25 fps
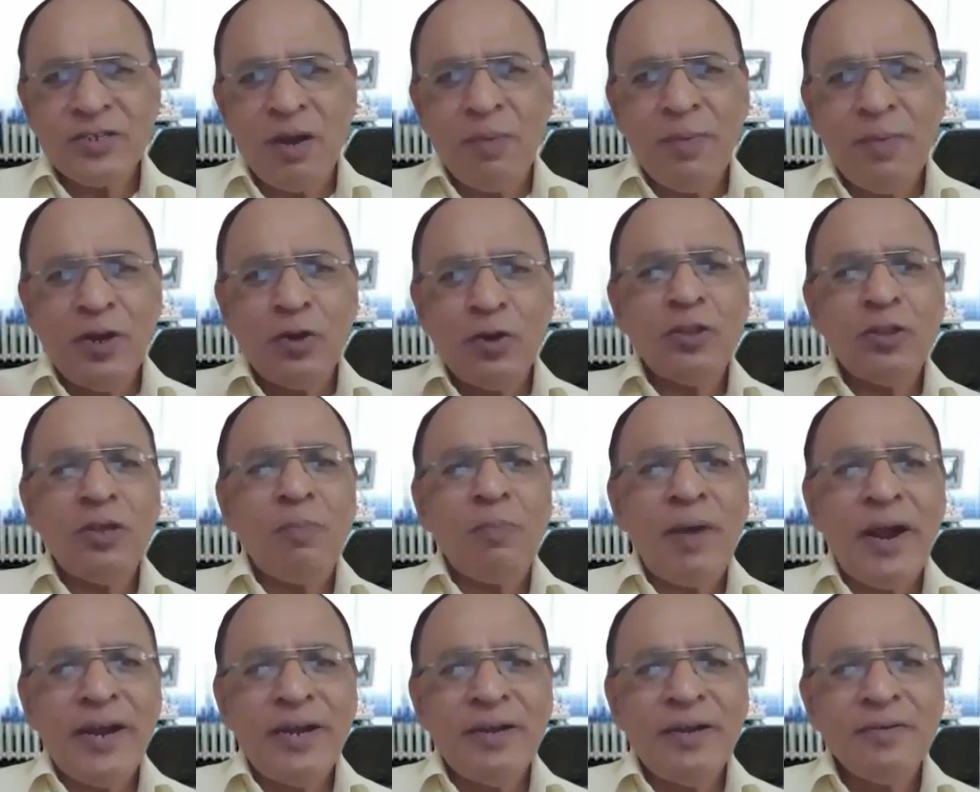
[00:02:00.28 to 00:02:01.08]
come into the
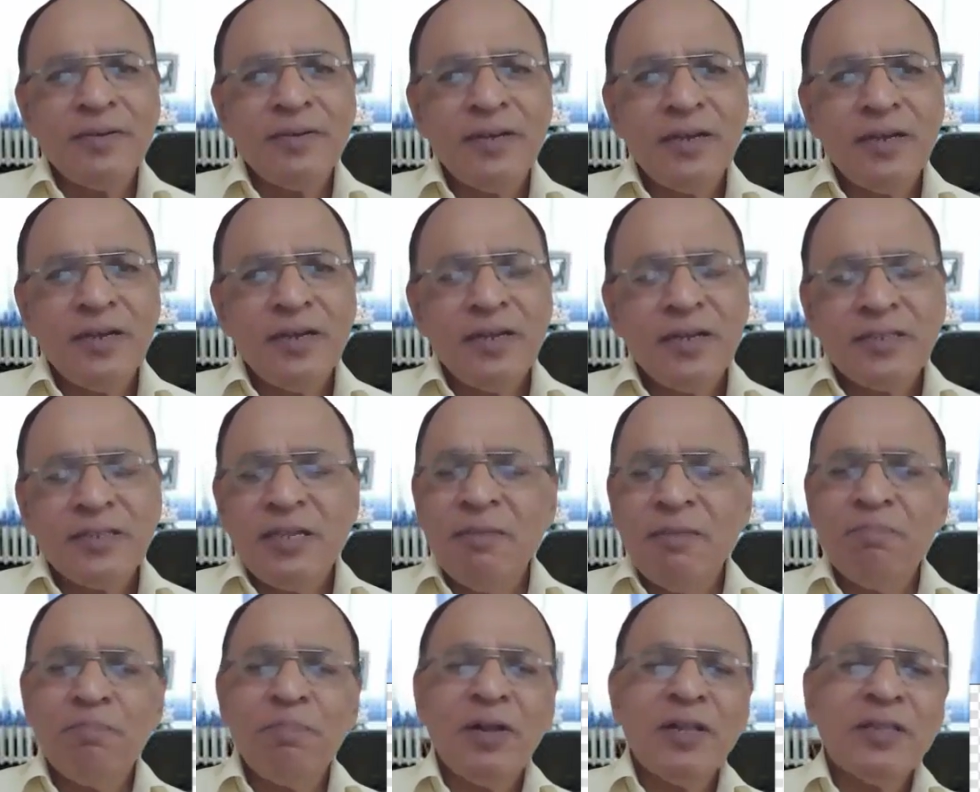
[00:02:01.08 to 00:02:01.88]
mind.
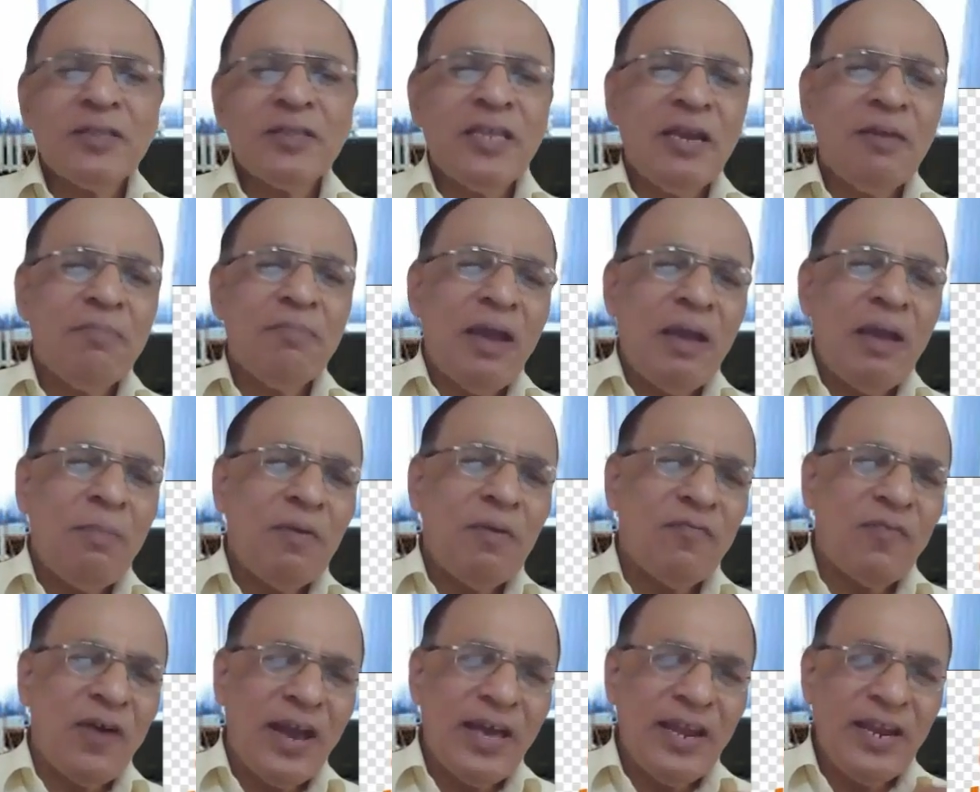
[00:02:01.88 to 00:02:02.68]
Simple thing may
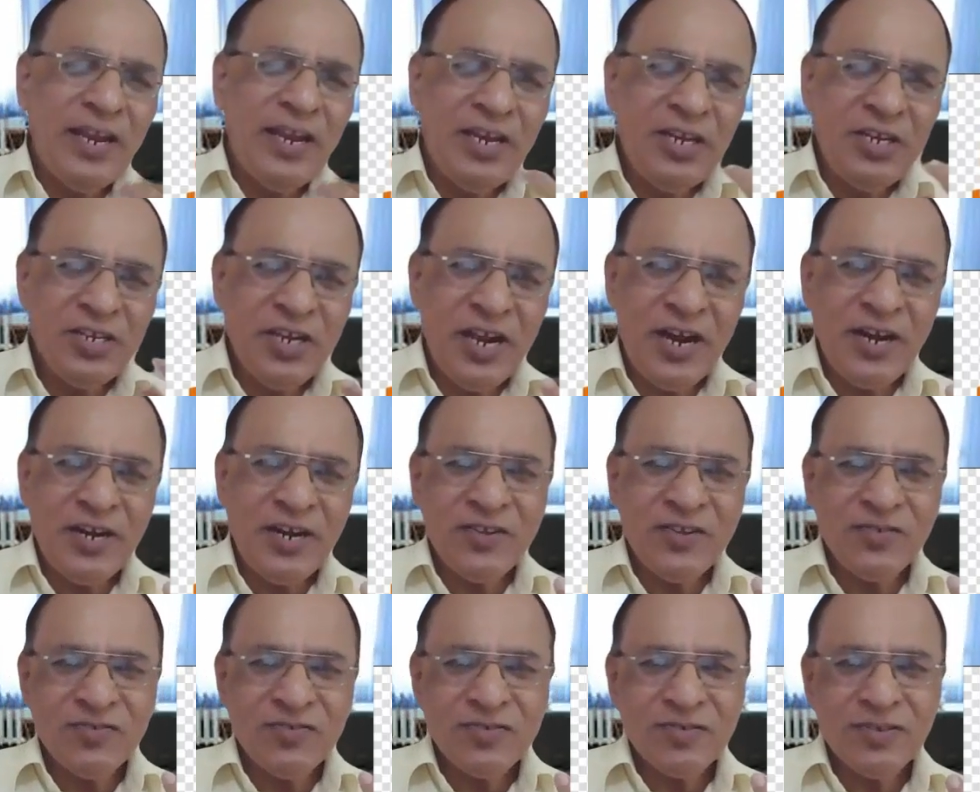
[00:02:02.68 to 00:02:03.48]
be
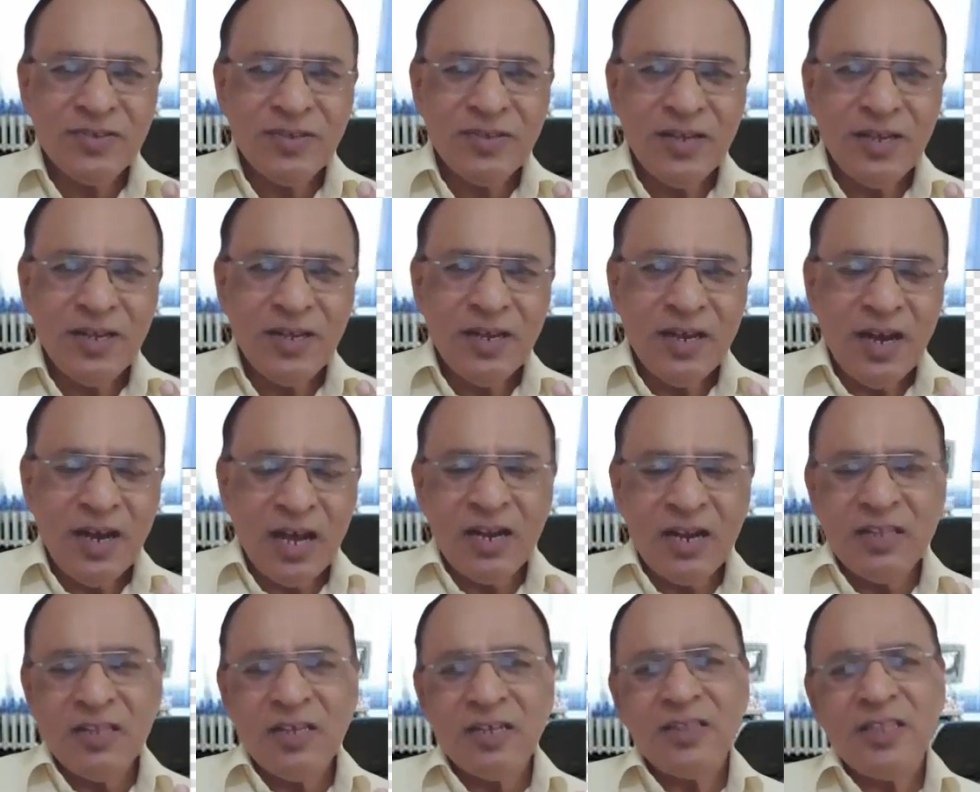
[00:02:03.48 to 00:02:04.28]
pharyngitis.
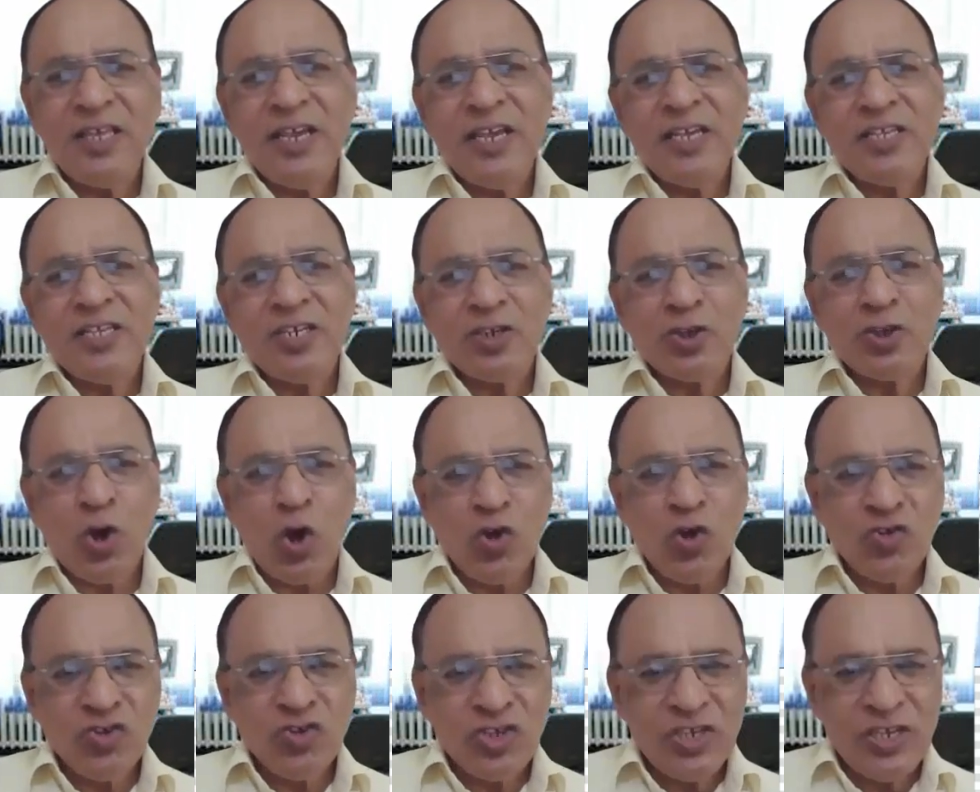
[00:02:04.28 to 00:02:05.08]
Another thing is a
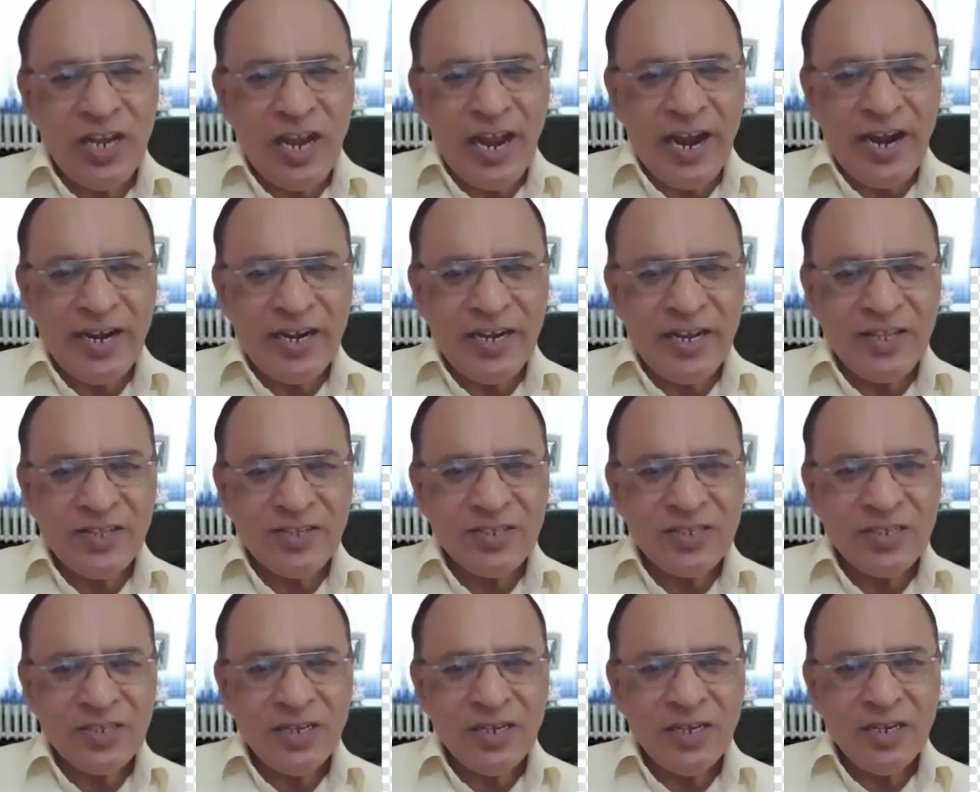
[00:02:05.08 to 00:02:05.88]

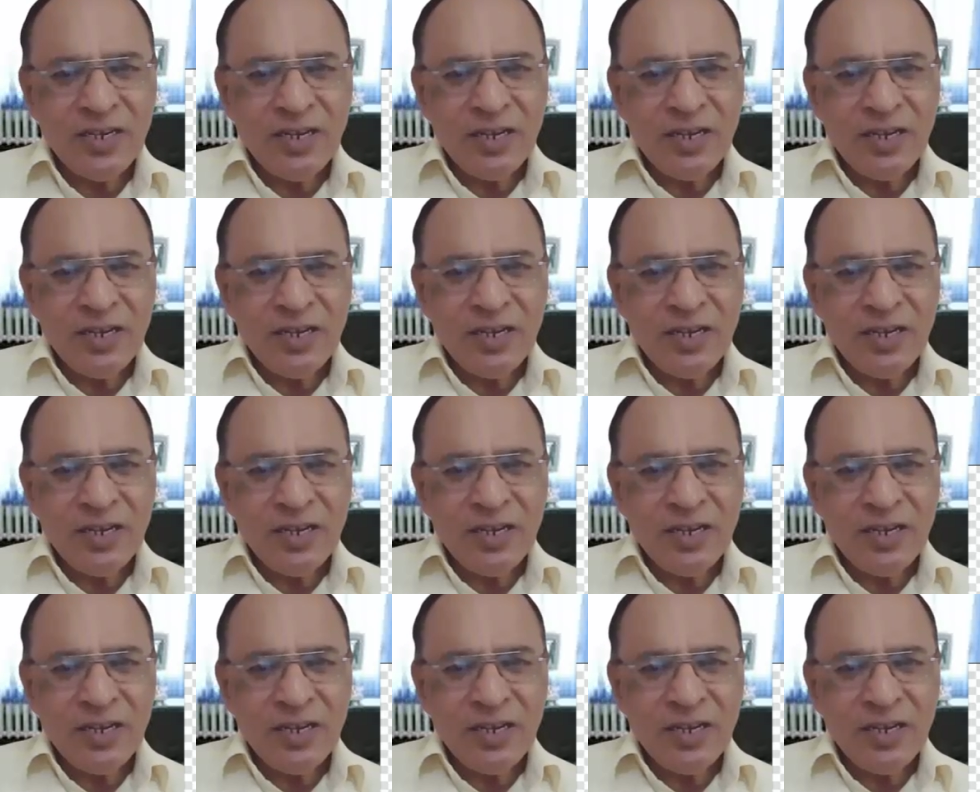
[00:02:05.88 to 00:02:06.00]
tonsillitis.